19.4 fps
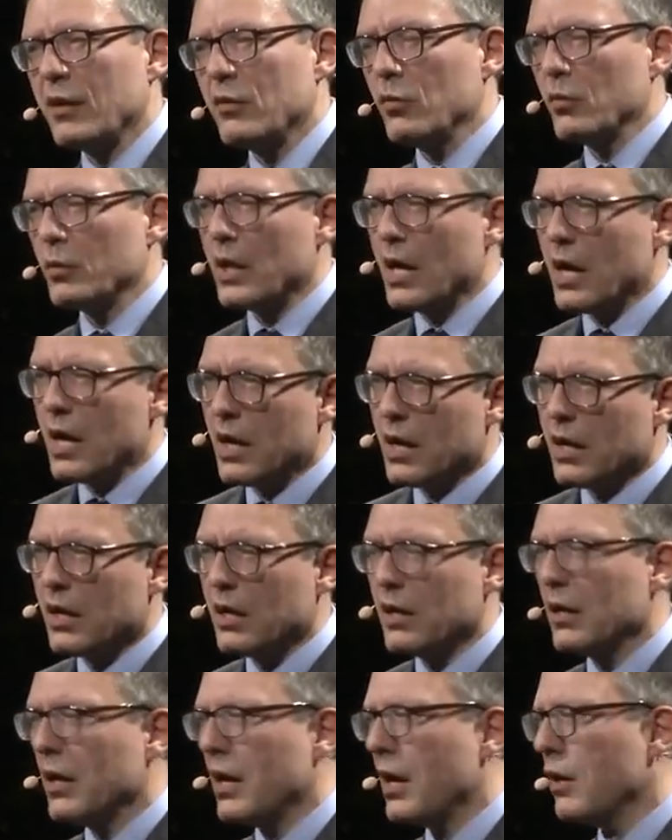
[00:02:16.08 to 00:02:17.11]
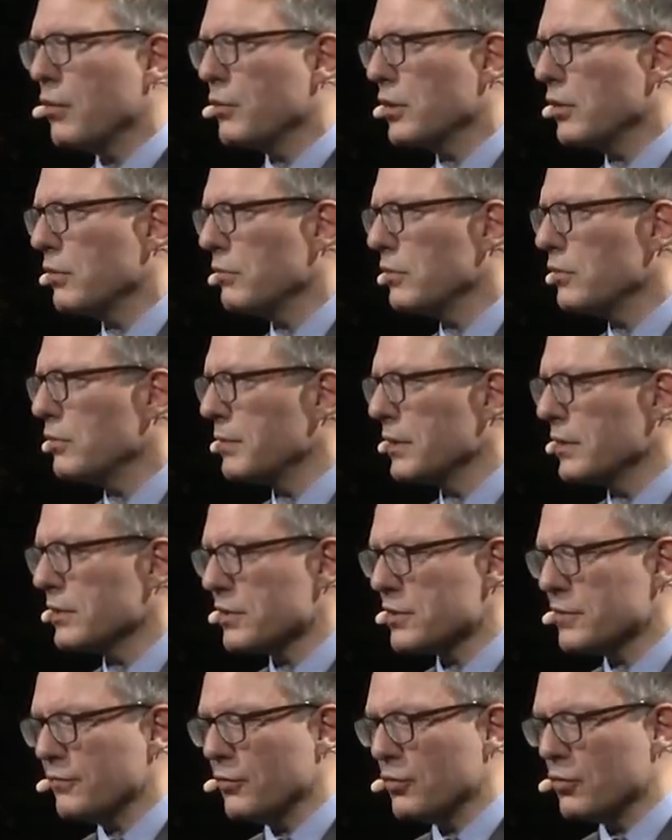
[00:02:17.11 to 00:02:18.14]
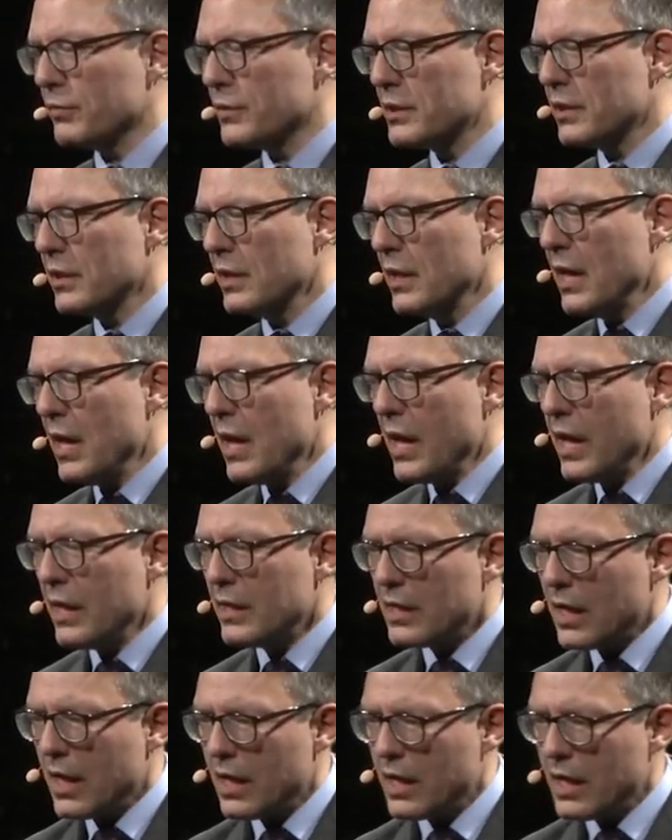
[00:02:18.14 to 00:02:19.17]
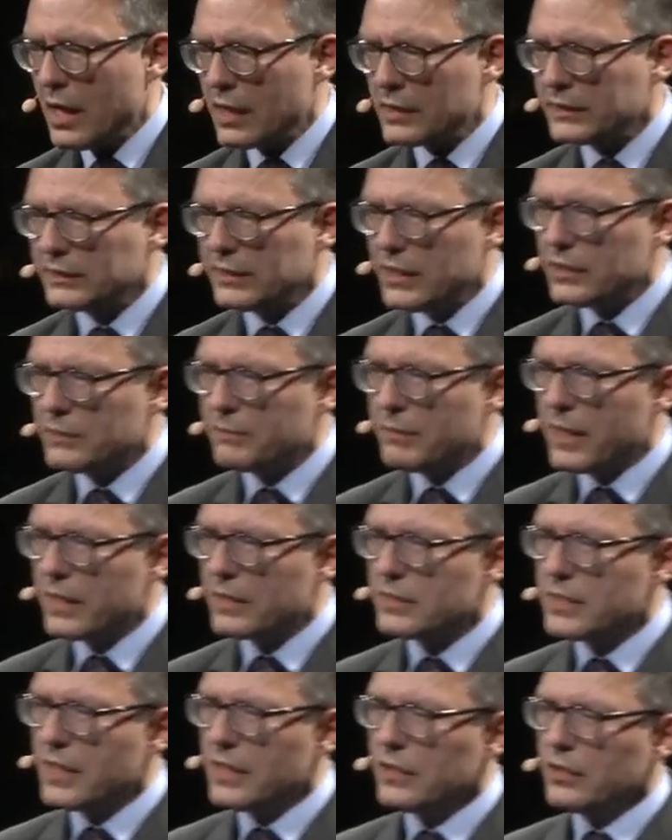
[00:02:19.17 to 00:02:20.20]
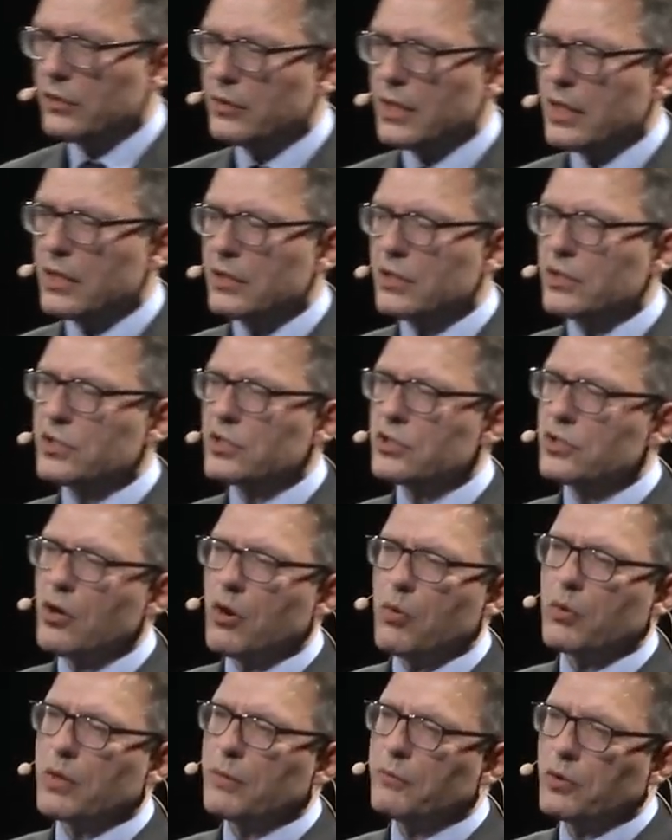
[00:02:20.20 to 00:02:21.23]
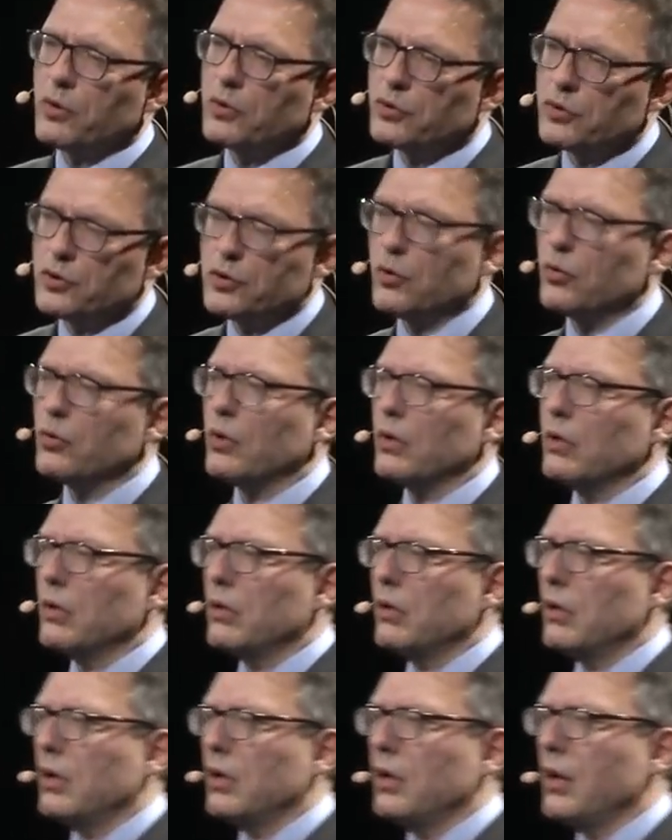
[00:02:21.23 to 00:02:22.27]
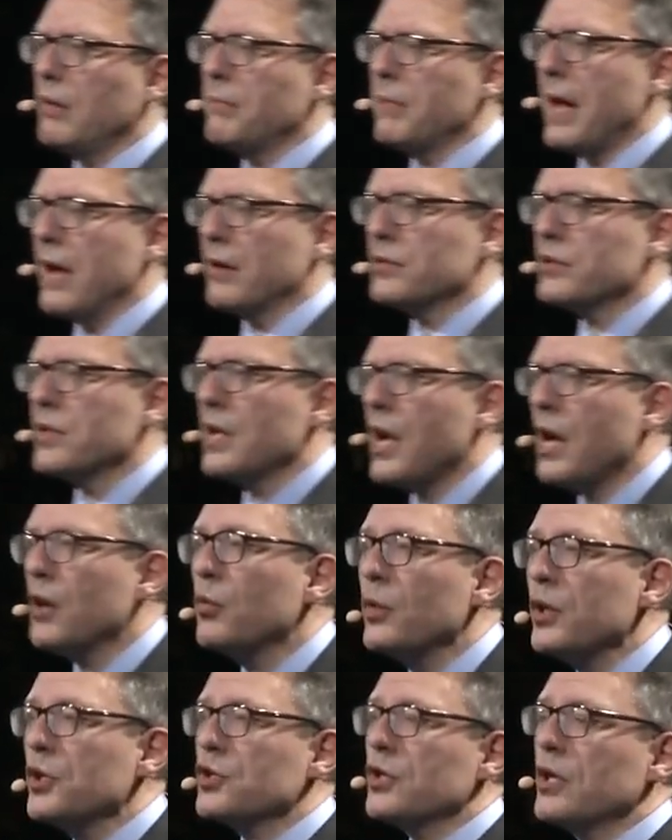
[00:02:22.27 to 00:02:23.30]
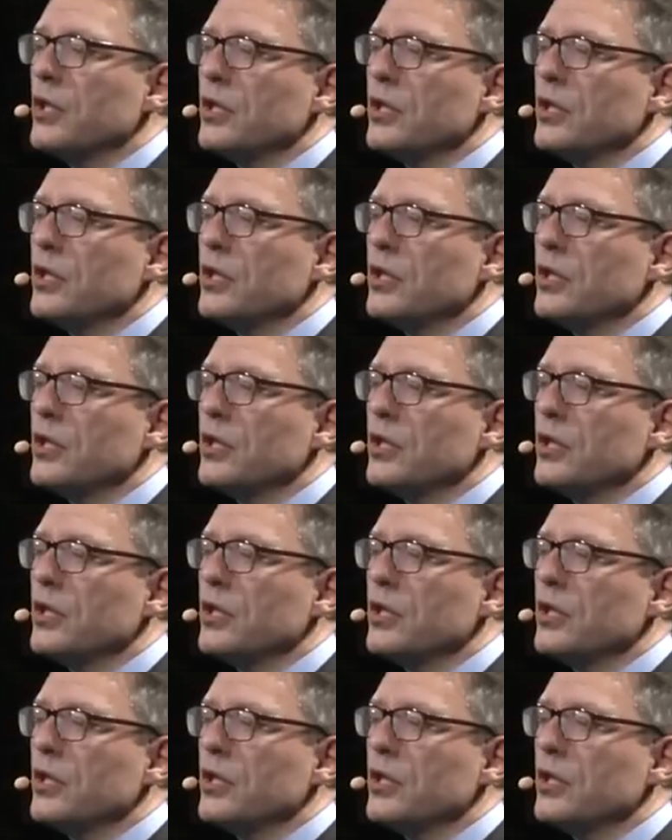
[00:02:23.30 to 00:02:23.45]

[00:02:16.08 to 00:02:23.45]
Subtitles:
Who we are, how we're going to be transformed. And I'll start by telling you that this is not what I'm going to talk about. I wish